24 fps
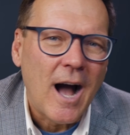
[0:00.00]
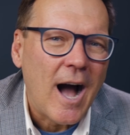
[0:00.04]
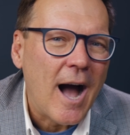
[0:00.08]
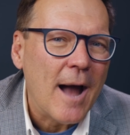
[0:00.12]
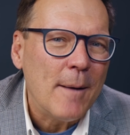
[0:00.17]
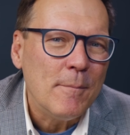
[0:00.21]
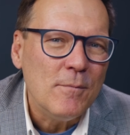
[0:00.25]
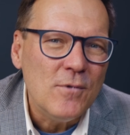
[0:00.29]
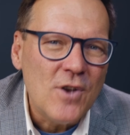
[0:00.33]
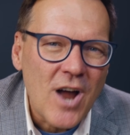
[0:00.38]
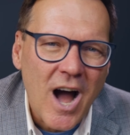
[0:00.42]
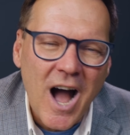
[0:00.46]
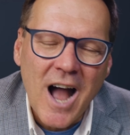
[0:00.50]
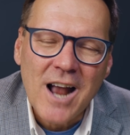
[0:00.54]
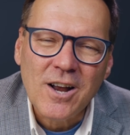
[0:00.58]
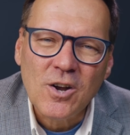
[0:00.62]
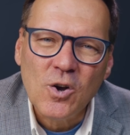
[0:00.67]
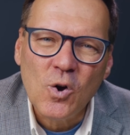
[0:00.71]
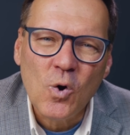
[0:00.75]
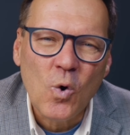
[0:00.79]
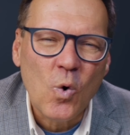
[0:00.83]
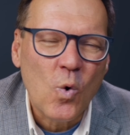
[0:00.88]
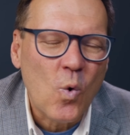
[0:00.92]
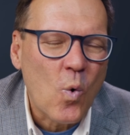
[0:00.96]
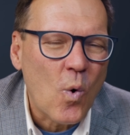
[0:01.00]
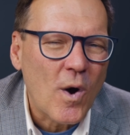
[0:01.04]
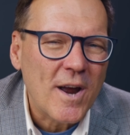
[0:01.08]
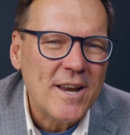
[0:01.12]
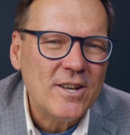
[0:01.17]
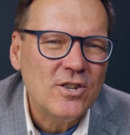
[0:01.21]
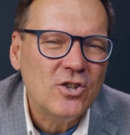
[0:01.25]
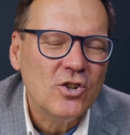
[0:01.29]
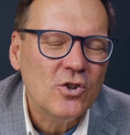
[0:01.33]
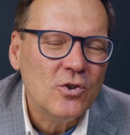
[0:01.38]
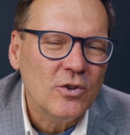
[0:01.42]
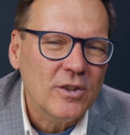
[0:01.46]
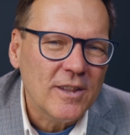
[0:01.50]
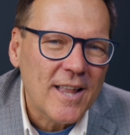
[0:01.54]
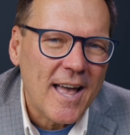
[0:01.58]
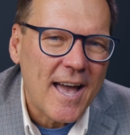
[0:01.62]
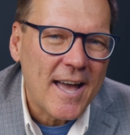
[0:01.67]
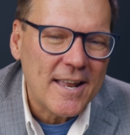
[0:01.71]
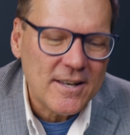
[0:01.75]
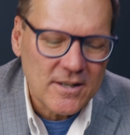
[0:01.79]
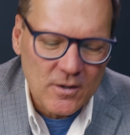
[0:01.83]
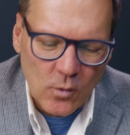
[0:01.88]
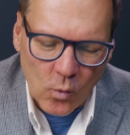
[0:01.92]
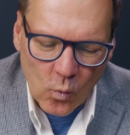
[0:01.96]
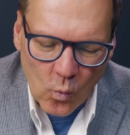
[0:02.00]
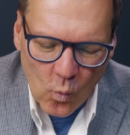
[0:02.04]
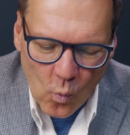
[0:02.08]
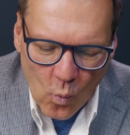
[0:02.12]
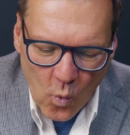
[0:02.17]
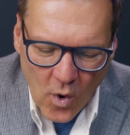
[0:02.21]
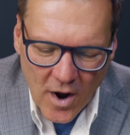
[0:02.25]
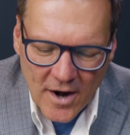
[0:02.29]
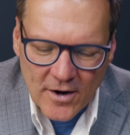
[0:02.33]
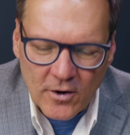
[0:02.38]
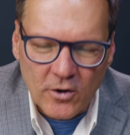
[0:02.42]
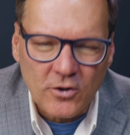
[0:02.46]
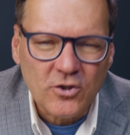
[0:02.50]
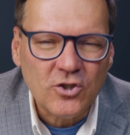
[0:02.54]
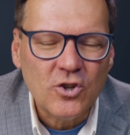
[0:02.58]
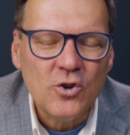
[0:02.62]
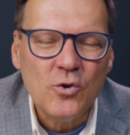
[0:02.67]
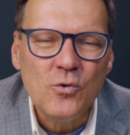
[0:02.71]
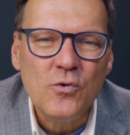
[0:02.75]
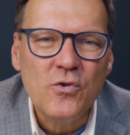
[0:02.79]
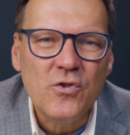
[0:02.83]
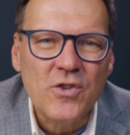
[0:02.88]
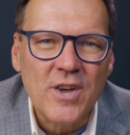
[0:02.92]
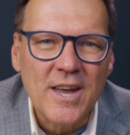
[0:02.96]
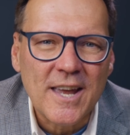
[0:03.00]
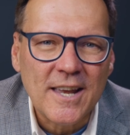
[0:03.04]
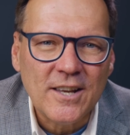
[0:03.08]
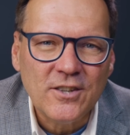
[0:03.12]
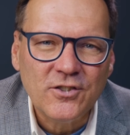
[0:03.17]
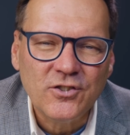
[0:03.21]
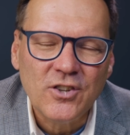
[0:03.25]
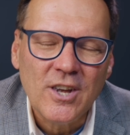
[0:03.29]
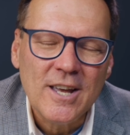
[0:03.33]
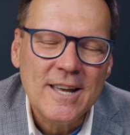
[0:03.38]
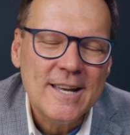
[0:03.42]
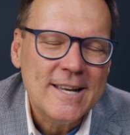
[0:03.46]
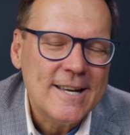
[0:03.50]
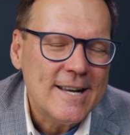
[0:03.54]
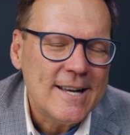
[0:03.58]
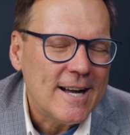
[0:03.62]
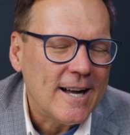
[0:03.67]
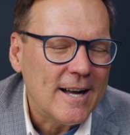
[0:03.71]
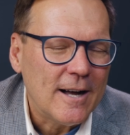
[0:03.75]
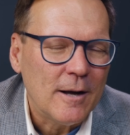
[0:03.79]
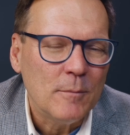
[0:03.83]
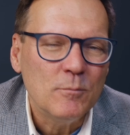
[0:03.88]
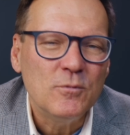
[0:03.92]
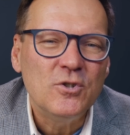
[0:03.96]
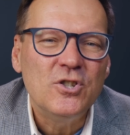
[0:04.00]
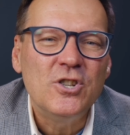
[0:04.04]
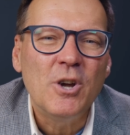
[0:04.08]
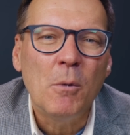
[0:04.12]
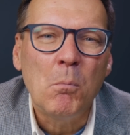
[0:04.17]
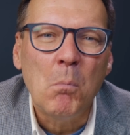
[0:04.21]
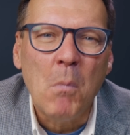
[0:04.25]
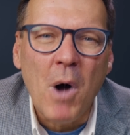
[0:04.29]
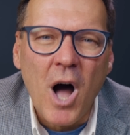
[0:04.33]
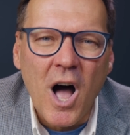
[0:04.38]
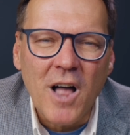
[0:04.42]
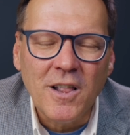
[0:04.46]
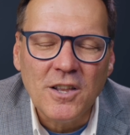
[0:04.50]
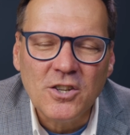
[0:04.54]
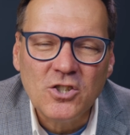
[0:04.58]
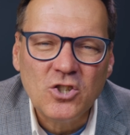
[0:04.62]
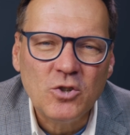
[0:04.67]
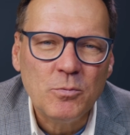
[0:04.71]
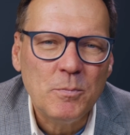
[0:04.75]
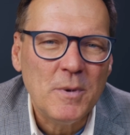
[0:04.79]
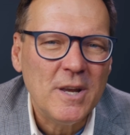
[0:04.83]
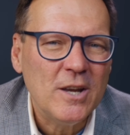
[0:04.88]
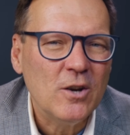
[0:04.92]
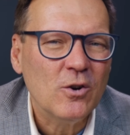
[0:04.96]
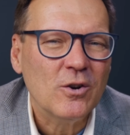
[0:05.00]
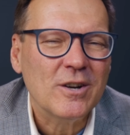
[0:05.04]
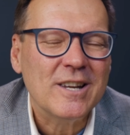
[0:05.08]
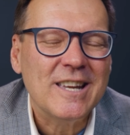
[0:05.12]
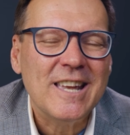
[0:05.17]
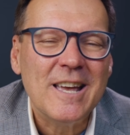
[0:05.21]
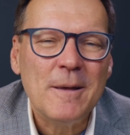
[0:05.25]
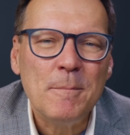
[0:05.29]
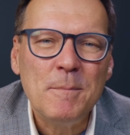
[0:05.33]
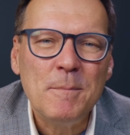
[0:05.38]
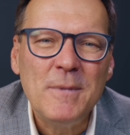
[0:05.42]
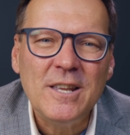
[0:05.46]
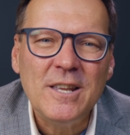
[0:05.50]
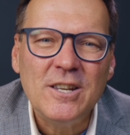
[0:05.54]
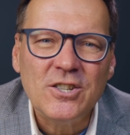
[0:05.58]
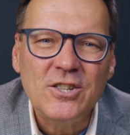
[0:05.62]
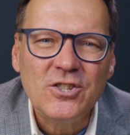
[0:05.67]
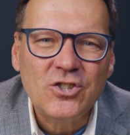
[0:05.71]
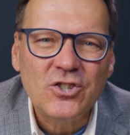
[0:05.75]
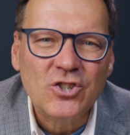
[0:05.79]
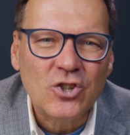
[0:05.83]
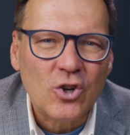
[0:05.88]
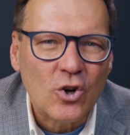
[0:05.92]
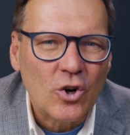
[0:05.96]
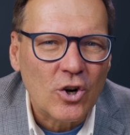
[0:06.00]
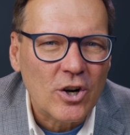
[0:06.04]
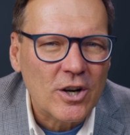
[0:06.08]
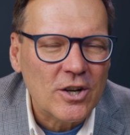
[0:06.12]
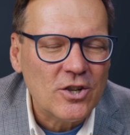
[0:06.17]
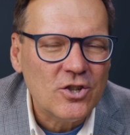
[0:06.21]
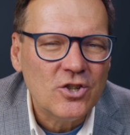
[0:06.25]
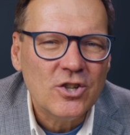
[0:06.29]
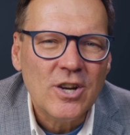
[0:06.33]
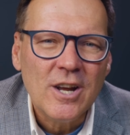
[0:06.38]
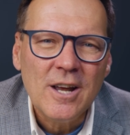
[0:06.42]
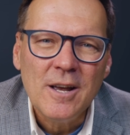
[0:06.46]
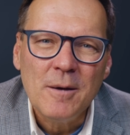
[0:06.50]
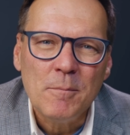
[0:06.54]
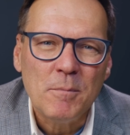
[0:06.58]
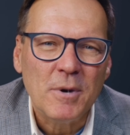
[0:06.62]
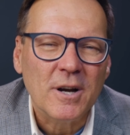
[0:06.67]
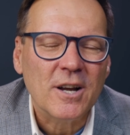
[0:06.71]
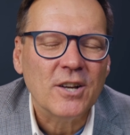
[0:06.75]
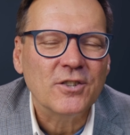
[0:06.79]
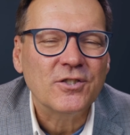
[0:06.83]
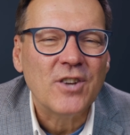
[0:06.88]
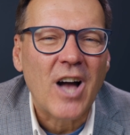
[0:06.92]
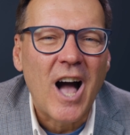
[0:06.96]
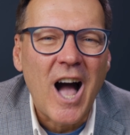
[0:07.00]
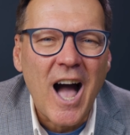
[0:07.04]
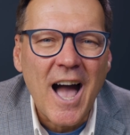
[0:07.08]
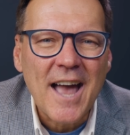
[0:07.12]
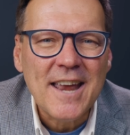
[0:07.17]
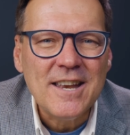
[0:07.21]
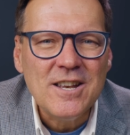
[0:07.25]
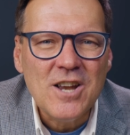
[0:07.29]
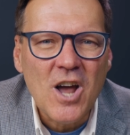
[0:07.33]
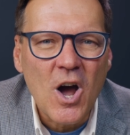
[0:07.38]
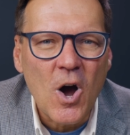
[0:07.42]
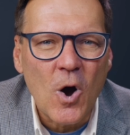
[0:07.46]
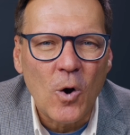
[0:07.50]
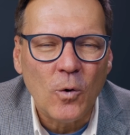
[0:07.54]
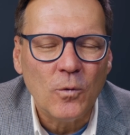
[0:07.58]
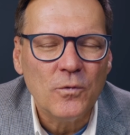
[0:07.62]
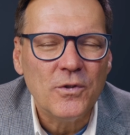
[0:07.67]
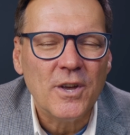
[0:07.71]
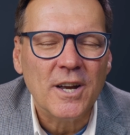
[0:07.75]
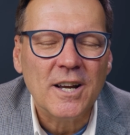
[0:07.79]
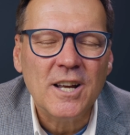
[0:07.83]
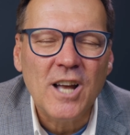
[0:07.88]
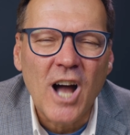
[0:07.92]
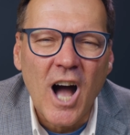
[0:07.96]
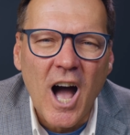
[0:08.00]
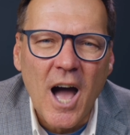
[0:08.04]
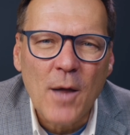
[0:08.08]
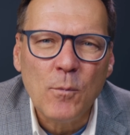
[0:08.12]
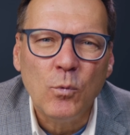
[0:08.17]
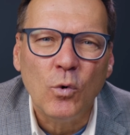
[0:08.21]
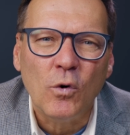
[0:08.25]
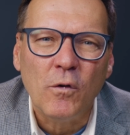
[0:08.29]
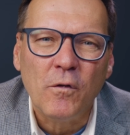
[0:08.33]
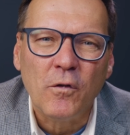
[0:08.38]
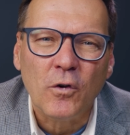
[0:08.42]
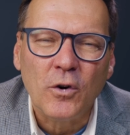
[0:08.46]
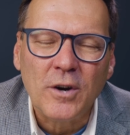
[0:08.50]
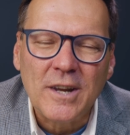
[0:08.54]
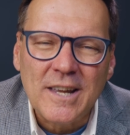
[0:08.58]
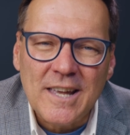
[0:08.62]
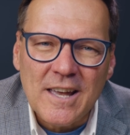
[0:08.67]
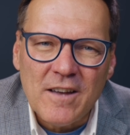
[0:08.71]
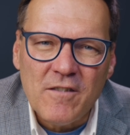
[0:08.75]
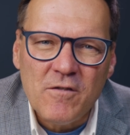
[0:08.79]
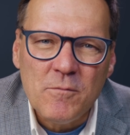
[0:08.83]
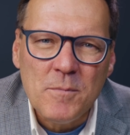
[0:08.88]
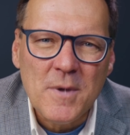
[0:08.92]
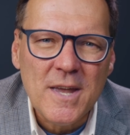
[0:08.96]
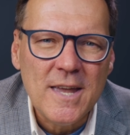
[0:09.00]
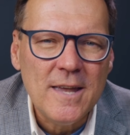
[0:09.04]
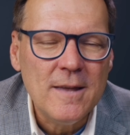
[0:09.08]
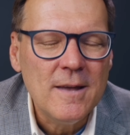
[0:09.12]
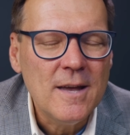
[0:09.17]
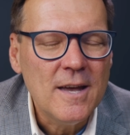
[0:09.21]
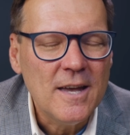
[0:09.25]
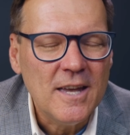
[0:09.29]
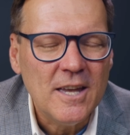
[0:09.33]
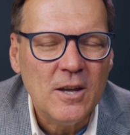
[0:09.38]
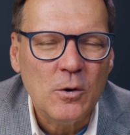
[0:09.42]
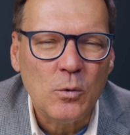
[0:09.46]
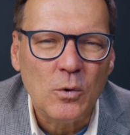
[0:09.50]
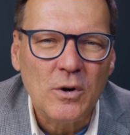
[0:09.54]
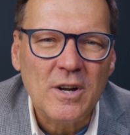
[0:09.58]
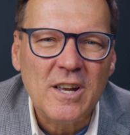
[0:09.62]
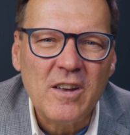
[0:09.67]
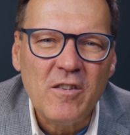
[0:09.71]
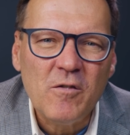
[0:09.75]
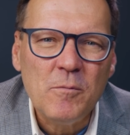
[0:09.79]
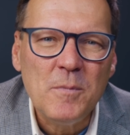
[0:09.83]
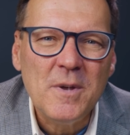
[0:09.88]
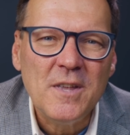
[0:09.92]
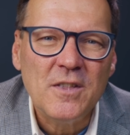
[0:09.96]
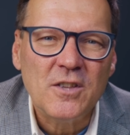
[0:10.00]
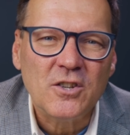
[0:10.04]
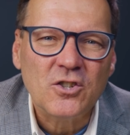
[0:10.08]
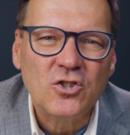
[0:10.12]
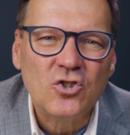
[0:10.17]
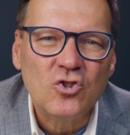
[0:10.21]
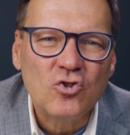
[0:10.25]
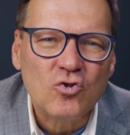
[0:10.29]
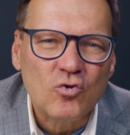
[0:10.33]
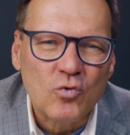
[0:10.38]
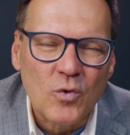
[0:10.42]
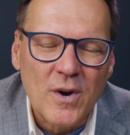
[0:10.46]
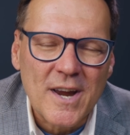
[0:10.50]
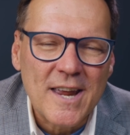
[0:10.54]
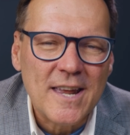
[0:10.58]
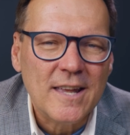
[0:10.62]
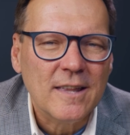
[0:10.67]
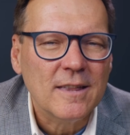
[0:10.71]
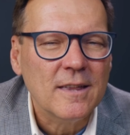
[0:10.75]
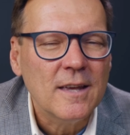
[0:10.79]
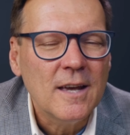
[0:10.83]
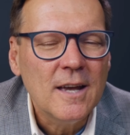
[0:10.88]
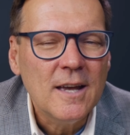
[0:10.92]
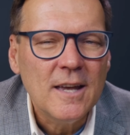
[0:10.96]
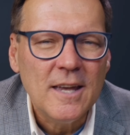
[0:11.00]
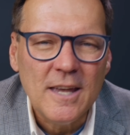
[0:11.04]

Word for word: I'm not going to let one or two things um, demolish me or get me discouraged because I know that God will forgive me. He will give me the strength.